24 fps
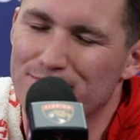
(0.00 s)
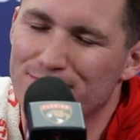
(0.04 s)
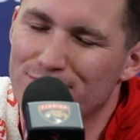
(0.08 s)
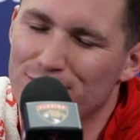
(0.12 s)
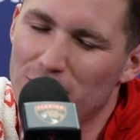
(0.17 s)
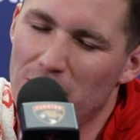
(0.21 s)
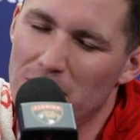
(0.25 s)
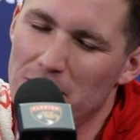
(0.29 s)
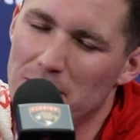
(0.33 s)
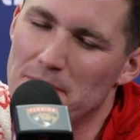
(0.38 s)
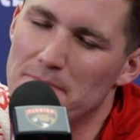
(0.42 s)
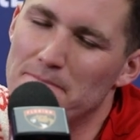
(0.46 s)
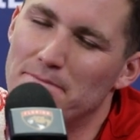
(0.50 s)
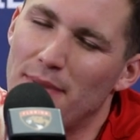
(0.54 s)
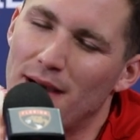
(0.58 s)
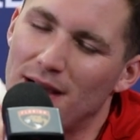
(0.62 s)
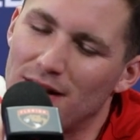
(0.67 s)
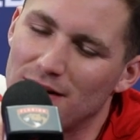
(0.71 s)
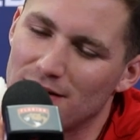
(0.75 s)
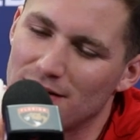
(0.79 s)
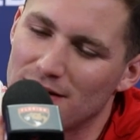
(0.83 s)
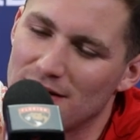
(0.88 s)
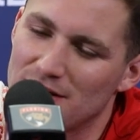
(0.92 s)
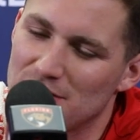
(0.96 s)
probably
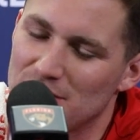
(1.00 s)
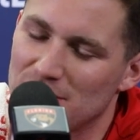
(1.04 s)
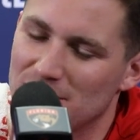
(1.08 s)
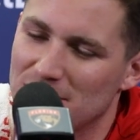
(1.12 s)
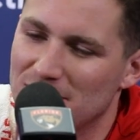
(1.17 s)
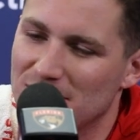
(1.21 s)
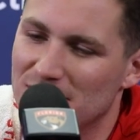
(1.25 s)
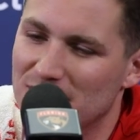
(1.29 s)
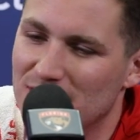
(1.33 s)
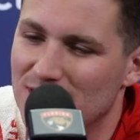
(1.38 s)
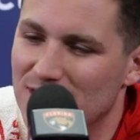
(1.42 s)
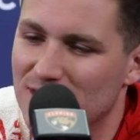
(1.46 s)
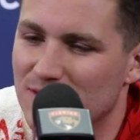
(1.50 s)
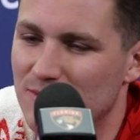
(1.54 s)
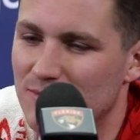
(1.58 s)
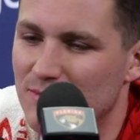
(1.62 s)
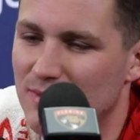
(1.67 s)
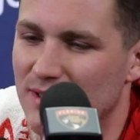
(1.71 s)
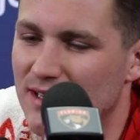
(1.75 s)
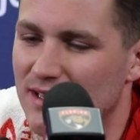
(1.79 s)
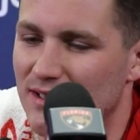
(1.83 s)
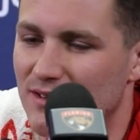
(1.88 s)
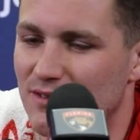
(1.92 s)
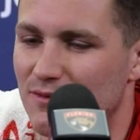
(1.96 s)
better this year,
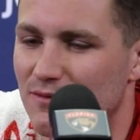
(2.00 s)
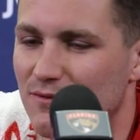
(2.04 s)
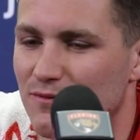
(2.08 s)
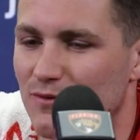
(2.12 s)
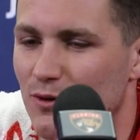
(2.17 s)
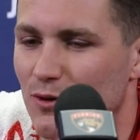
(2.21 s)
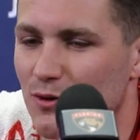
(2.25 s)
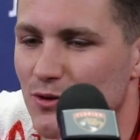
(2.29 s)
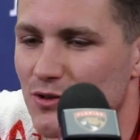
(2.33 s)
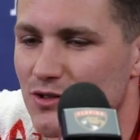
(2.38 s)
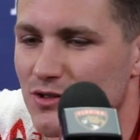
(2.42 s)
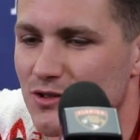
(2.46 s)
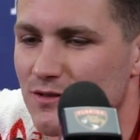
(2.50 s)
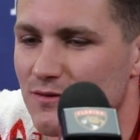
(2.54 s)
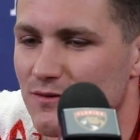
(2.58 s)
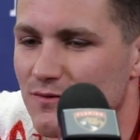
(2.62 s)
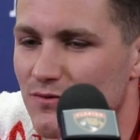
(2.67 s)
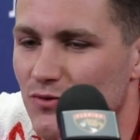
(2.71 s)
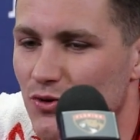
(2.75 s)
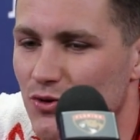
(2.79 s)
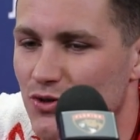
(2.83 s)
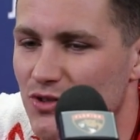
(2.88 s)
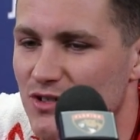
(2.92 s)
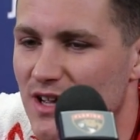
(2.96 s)
being at the
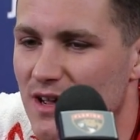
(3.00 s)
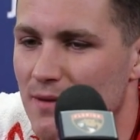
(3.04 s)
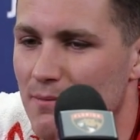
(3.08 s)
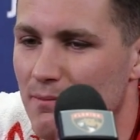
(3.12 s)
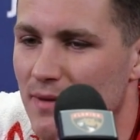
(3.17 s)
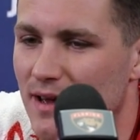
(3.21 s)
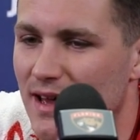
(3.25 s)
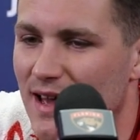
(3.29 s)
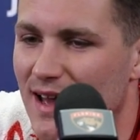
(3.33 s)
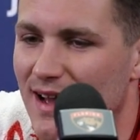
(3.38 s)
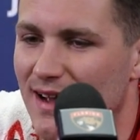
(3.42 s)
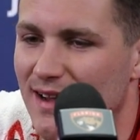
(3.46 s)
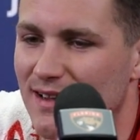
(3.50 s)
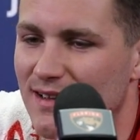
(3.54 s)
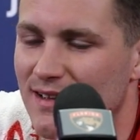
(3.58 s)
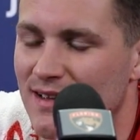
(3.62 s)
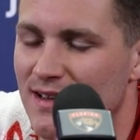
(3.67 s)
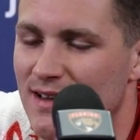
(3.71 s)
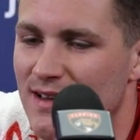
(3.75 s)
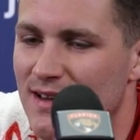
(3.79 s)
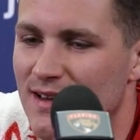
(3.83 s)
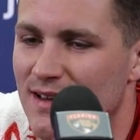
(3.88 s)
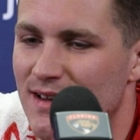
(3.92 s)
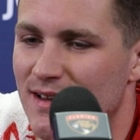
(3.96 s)
first time back,
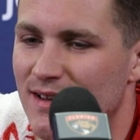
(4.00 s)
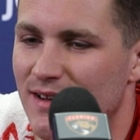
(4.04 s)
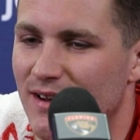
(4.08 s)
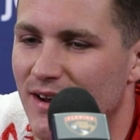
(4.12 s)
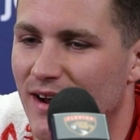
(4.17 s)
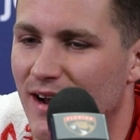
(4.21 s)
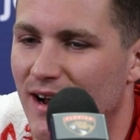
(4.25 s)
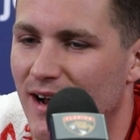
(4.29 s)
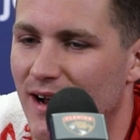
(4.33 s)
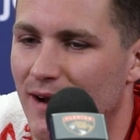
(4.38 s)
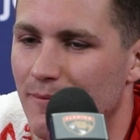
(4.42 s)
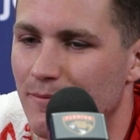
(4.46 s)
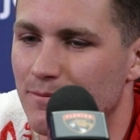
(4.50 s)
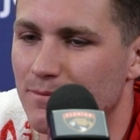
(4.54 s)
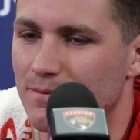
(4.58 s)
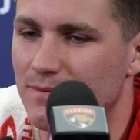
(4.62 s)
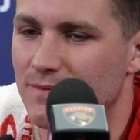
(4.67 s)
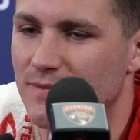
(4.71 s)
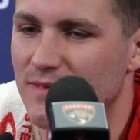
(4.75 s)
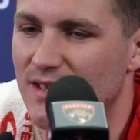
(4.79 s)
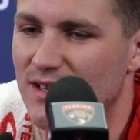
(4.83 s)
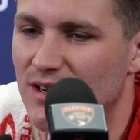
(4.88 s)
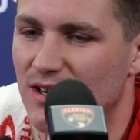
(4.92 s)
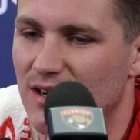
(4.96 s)

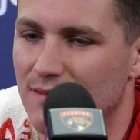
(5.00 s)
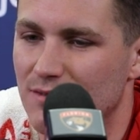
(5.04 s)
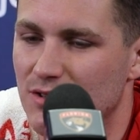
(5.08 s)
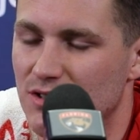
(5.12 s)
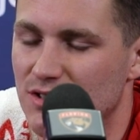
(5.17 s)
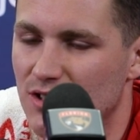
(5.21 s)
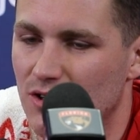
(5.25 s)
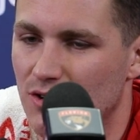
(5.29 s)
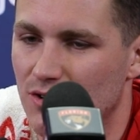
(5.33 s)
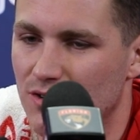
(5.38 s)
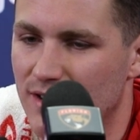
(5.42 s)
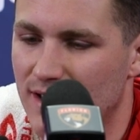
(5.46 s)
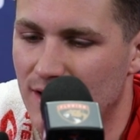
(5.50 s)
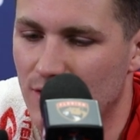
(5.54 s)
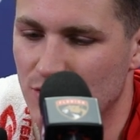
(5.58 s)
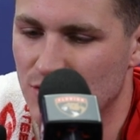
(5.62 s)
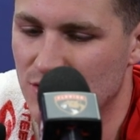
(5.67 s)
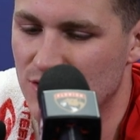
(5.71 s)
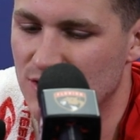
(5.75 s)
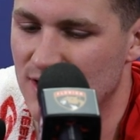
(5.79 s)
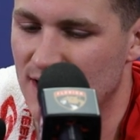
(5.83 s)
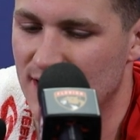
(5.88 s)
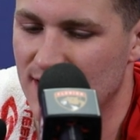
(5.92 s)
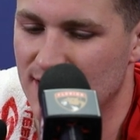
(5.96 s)
and obviously all the
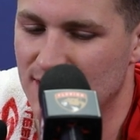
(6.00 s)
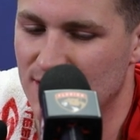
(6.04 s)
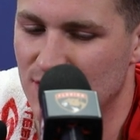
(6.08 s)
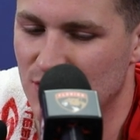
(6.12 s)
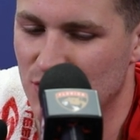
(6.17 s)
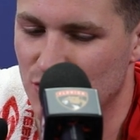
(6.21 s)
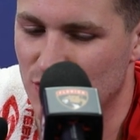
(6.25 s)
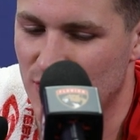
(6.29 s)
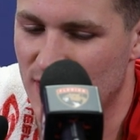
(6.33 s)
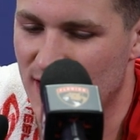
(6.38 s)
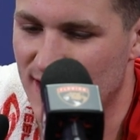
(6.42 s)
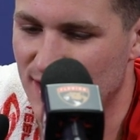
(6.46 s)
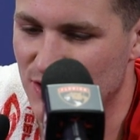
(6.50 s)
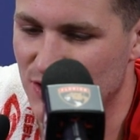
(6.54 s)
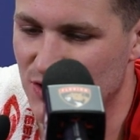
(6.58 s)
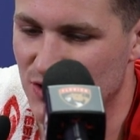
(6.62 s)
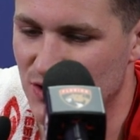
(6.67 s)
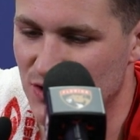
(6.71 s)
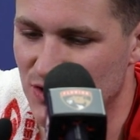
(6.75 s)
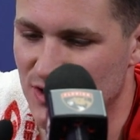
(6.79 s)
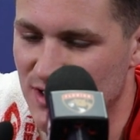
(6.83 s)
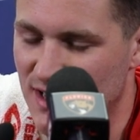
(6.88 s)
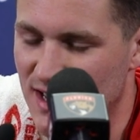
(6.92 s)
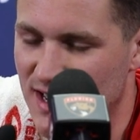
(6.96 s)
outside
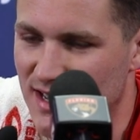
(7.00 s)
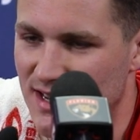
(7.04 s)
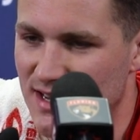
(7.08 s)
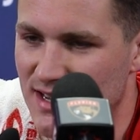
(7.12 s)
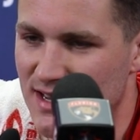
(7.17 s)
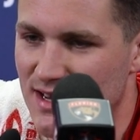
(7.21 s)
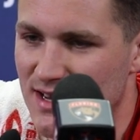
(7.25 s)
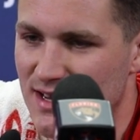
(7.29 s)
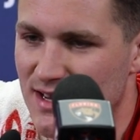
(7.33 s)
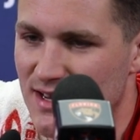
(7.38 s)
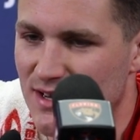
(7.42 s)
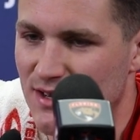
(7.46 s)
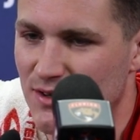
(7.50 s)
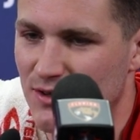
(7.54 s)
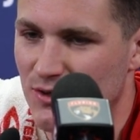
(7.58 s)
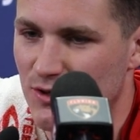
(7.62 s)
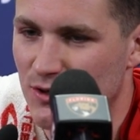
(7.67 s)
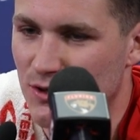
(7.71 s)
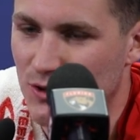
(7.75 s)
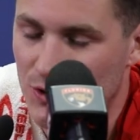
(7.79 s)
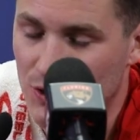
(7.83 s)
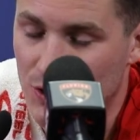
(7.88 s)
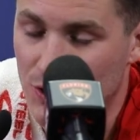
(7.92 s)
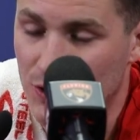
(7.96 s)
distractions that
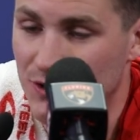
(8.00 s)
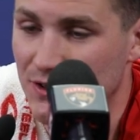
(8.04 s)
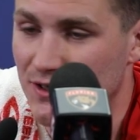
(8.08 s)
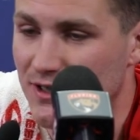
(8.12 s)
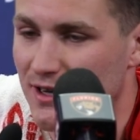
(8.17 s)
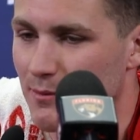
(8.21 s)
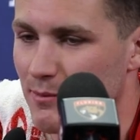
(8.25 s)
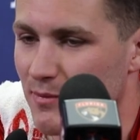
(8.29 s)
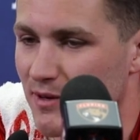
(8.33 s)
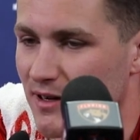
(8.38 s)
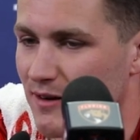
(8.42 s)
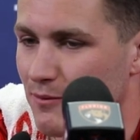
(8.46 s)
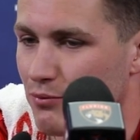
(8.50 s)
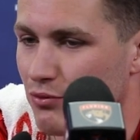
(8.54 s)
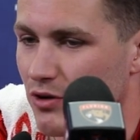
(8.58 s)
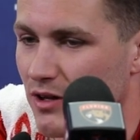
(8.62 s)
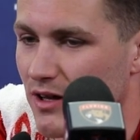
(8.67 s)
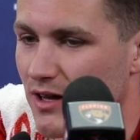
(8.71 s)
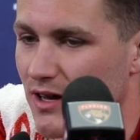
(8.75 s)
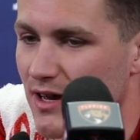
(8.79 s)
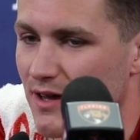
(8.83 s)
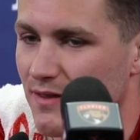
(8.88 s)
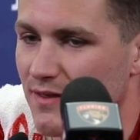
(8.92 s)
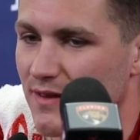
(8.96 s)
could come into
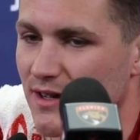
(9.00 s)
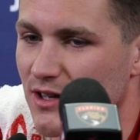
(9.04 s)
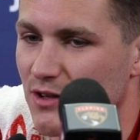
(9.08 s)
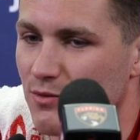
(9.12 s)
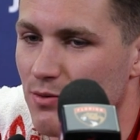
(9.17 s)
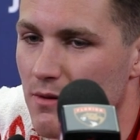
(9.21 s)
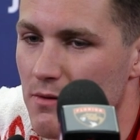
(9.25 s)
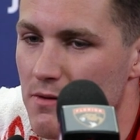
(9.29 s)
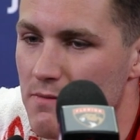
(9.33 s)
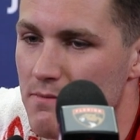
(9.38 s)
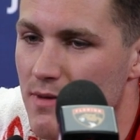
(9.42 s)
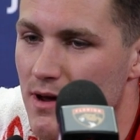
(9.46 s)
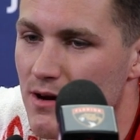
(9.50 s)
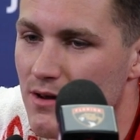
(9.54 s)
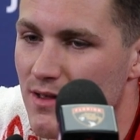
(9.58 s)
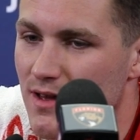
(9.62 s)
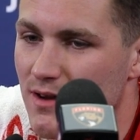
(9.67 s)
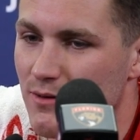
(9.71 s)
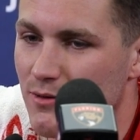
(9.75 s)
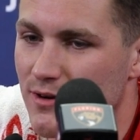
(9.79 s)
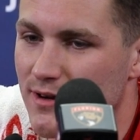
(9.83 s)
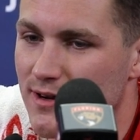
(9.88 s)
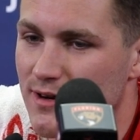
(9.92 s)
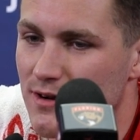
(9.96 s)
play. I think it's probably better
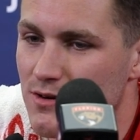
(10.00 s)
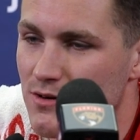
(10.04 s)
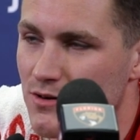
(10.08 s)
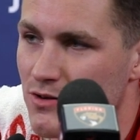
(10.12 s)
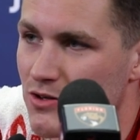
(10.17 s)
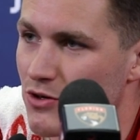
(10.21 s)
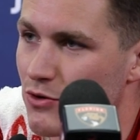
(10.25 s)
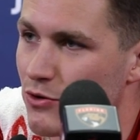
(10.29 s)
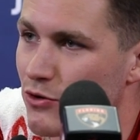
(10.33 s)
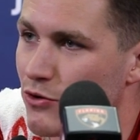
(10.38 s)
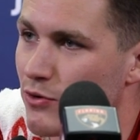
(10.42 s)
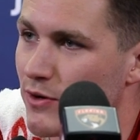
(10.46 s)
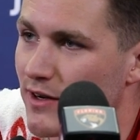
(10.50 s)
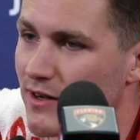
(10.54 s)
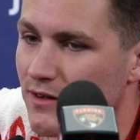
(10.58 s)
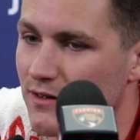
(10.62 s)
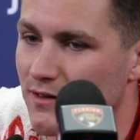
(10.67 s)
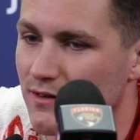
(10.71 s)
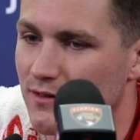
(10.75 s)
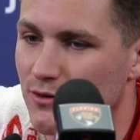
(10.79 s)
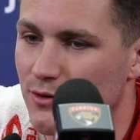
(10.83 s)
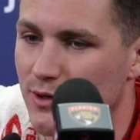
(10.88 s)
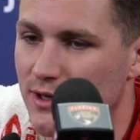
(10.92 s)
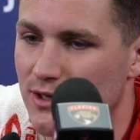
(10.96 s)
that we're here so
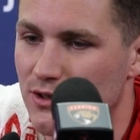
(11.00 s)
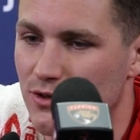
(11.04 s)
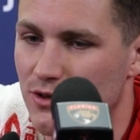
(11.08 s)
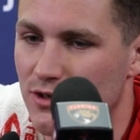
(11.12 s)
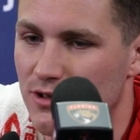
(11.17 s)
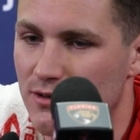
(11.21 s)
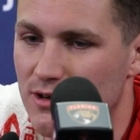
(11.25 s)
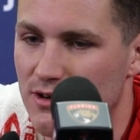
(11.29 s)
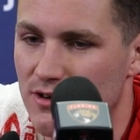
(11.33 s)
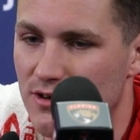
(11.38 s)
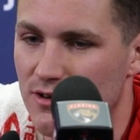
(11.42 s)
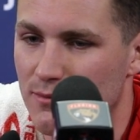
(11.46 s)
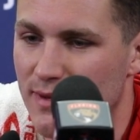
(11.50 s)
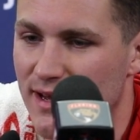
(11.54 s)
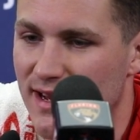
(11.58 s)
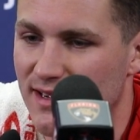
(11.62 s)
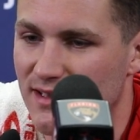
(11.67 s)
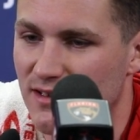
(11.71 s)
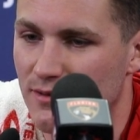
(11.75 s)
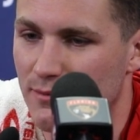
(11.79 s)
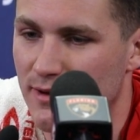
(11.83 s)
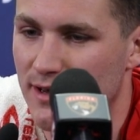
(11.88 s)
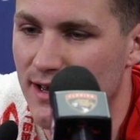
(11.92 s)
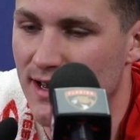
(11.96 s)
quick, and a quick turnaround, or
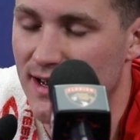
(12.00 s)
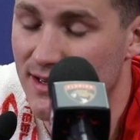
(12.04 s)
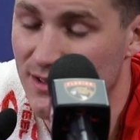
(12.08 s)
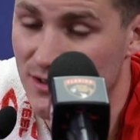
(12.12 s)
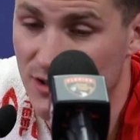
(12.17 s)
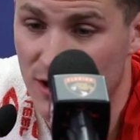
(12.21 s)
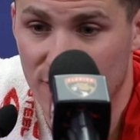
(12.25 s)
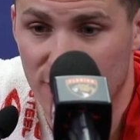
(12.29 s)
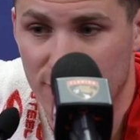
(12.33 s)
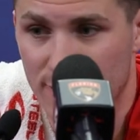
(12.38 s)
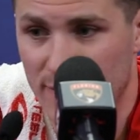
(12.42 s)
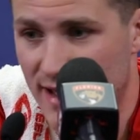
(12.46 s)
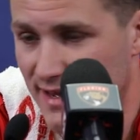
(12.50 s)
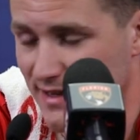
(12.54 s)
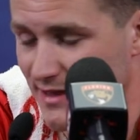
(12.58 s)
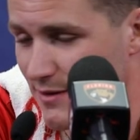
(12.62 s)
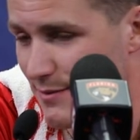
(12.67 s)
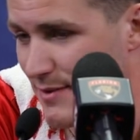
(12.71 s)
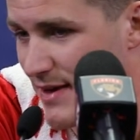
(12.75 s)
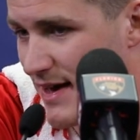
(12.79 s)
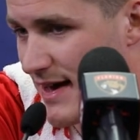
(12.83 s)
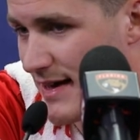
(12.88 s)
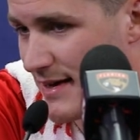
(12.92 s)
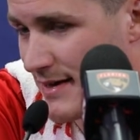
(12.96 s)
back-to-back, tough
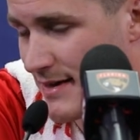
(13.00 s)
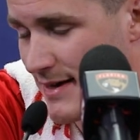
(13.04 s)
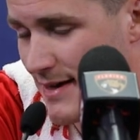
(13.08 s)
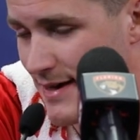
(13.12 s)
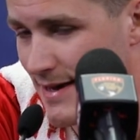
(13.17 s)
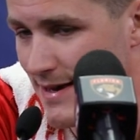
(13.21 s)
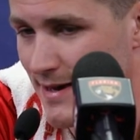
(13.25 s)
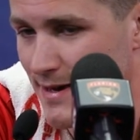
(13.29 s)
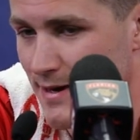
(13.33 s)
back-to-back.